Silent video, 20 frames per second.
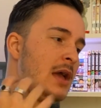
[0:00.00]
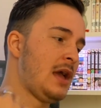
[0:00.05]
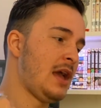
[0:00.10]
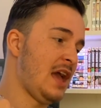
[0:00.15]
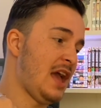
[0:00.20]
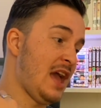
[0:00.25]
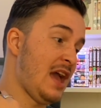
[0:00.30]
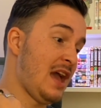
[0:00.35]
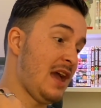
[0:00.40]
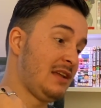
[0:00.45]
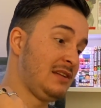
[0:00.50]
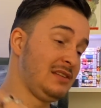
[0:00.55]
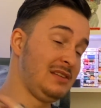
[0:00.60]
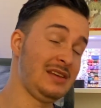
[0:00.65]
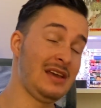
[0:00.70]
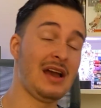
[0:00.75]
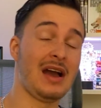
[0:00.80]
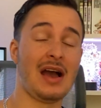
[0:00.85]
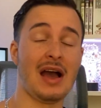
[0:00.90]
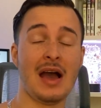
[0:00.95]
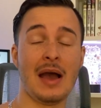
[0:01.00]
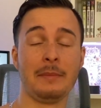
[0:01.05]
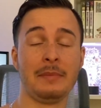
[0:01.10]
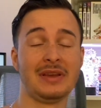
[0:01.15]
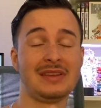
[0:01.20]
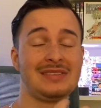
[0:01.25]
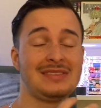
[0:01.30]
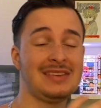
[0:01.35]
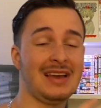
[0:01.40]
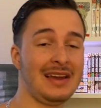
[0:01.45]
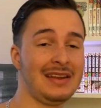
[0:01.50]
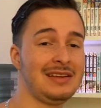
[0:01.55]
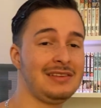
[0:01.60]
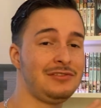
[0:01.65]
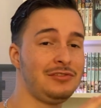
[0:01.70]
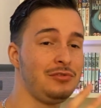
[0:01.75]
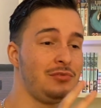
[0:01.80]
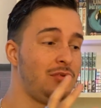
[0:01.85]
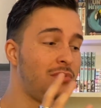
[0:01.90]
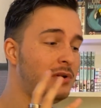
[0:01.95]
And yeah, I'm excited
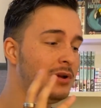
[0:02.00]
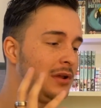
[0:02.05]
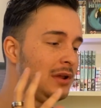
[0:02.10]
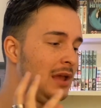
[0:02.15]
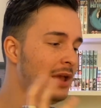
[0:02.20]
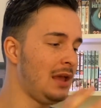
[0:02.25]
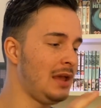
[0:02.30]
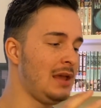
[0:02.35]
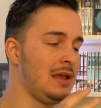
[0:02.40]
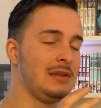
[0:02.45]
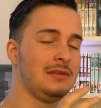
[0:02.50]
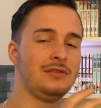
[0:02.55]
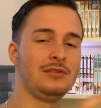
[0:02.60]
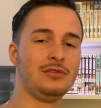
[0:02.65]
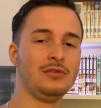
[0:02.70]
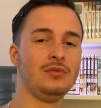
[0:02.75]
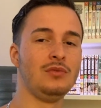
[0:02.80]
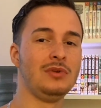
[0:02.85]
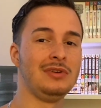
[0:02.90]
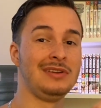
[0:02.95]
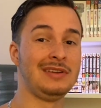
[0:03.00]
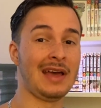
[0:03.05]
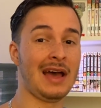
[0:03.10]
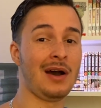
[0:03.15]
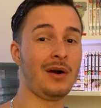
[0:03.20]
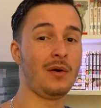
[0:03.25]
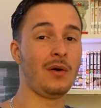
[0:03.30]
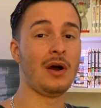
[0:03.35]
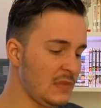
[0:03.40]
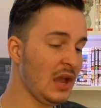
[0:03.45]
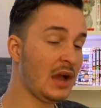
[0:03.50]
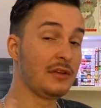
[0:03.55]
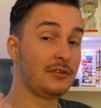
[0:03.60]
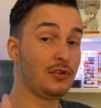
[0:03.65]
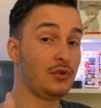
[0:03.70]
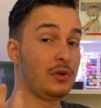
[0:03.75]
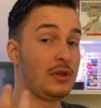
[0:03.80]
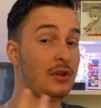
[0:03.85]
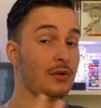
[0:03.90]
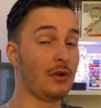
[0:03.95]
to get into Doubt. I do
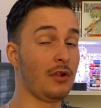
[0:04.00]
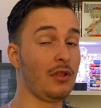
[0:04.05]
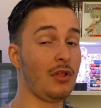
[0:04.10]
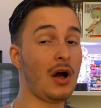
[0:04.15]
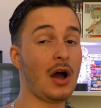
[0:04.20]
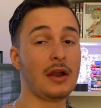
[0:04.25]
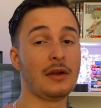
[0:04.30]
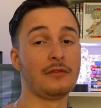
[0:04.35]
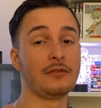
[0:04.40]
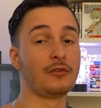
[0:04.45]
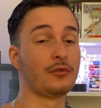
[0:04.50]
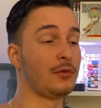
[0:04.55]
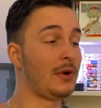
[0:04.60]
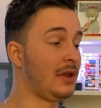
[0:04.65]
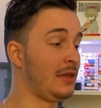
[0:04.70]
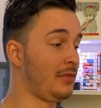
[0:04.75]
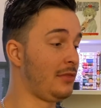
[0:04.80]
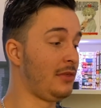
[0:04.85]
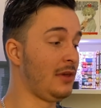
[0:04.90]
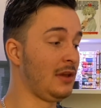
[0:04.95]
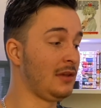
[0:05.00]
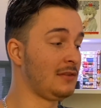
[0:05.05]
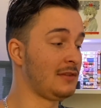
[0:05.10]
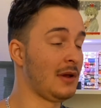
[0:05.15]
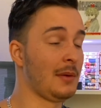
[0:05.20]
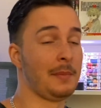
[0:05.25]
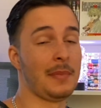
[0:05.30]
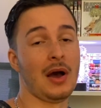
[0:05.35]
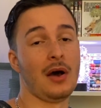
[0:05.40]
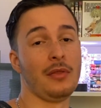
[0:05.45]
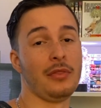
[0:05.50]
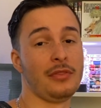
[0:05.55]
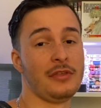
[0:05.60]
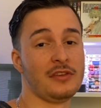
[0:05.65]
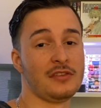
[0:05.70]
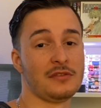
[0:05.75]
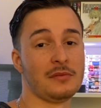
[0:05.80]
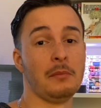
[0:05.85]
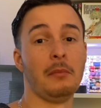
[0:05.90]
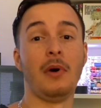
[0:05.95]
hear a lot of great things about
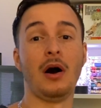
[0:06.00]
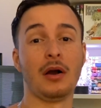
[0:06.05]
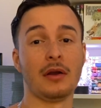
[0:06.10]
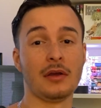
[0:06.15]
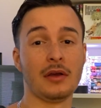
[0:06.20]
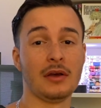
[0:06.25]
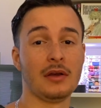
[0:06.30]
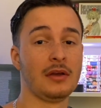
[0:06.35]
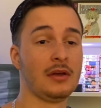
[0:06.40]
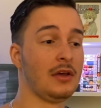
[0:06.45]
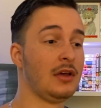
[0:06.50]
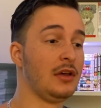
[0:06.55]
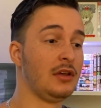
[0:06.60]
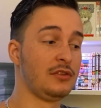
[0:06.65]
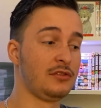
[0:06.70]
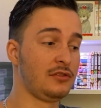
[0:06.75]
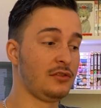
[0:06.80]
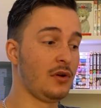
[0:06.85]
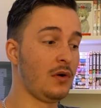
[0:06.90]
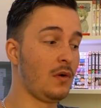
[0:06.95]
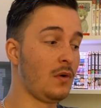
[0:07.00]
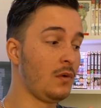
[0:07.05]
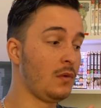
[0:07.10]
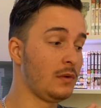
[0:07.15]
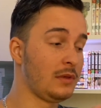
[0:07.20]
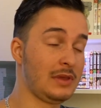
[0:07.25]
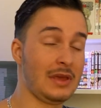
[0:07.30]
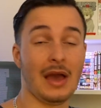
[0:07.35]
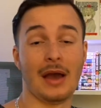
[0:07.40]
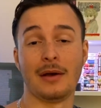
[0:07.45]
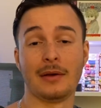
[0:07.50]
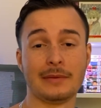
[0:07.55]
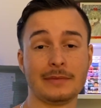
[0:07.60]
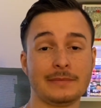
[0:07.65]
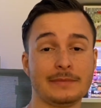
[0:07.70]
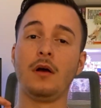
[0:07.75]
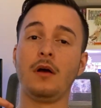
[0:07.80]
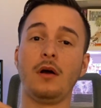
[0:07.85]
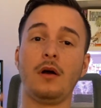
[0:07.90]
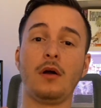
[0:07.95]
this manga, so yeah.
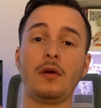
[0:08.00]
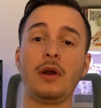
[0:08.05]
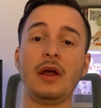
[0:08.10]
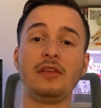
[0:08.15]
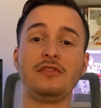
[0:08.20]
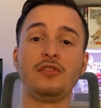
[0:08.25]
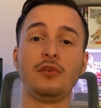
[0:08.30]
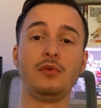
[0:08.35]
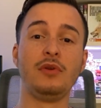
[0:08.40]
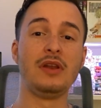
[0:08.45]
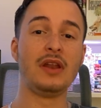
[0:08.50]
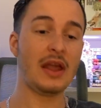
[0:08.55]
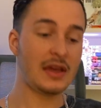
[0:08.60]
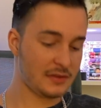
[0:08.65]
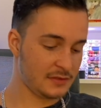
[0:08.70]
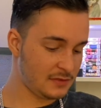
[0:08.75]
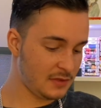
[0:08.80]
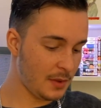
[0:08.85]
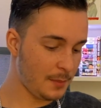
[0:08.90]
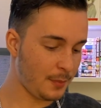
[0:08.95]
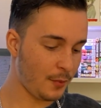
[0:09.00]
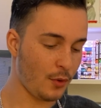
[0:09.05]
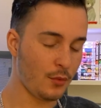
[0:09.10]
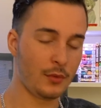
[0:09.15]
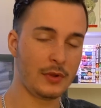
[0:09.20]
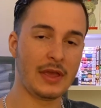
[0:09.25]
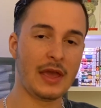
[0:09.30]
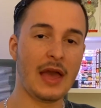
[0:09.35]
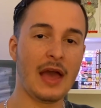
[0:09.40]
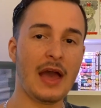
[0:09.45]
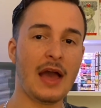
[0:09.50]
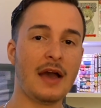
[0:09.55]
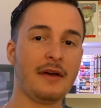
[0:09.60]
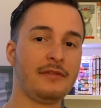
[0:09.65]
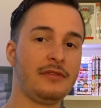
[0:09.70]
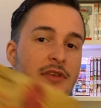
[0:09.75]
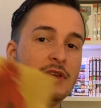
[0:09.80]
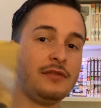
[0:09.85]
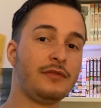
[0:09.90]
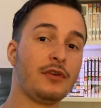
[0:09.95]
Alright, so next up we have
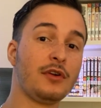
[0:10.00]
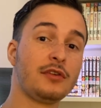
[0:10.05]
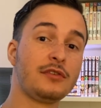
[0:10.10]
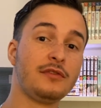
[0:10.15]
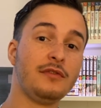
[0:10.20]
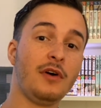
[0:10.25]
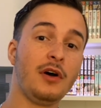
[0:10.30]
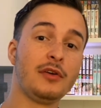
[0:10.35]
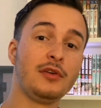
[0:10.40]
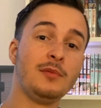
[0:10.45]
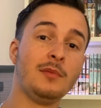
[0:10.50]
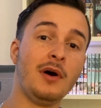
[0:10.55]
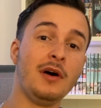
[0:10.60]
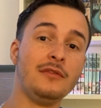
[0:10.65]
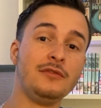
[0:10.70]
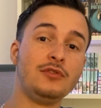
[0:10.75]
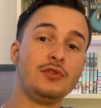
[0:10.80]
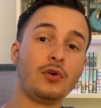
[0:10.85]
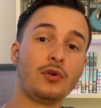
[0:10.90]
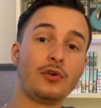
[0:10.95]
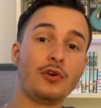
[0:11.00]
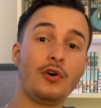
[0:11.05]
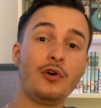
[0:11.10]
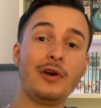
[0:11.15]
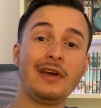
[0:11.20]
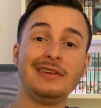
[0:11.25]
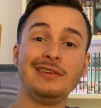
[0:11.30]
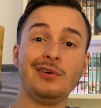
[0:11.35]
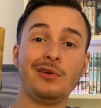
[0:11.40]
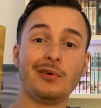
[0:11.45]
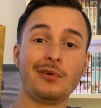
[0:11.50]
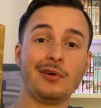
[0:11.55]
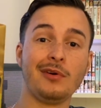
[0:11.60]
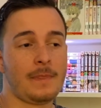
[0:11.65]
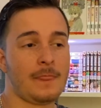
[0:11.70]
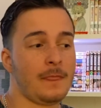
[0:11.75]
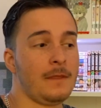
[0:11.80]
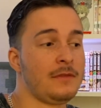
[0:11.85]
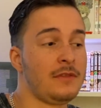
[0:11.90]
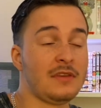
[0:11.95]
the first volume of Dorohedoro.
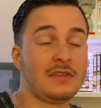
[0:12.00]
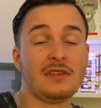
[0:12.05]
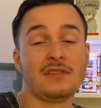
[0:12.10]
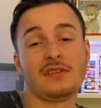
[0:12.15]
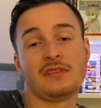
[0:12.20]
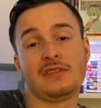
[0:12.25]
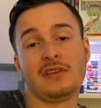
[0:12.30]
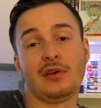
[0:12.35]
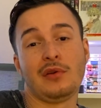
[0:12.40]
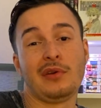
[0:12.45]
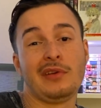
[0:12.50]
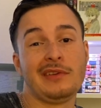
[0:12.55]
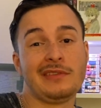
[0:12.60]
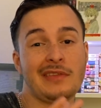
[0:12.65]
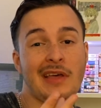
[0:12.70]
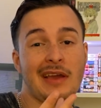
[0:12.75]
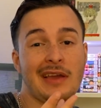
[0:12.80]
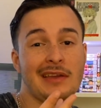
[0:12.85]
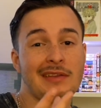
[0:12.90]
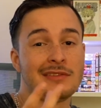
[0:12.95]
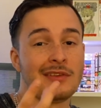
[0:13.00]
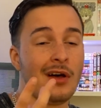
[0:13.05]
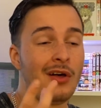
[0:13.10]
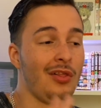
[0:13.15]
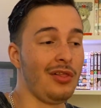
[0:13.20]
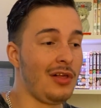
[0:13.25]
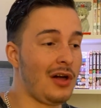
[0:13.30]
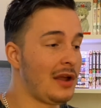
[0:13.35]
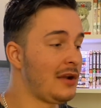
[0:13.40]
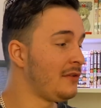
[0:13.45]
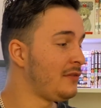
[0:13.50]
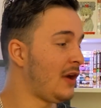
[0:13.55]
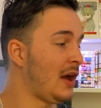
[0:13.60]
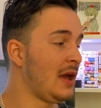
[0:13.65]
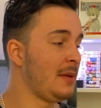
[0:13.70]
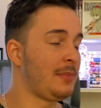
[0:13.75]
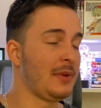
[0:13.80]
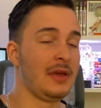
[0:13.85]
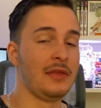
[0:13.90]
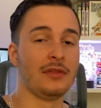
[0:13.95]
This is a series that gets a lot of
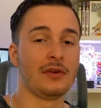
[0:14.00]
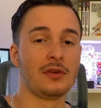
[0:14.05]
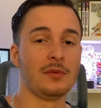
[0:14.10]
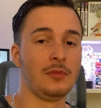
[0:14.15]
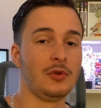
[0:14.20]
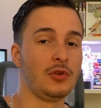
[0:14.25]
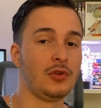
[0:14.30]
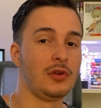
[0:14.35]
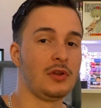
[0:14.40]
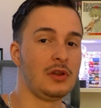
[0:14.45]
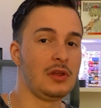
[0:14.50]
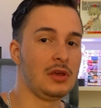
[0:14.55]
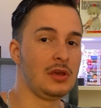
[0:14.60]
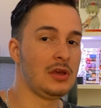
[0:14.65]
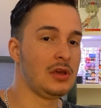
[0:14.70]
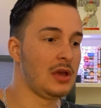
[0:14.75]
hype in the community,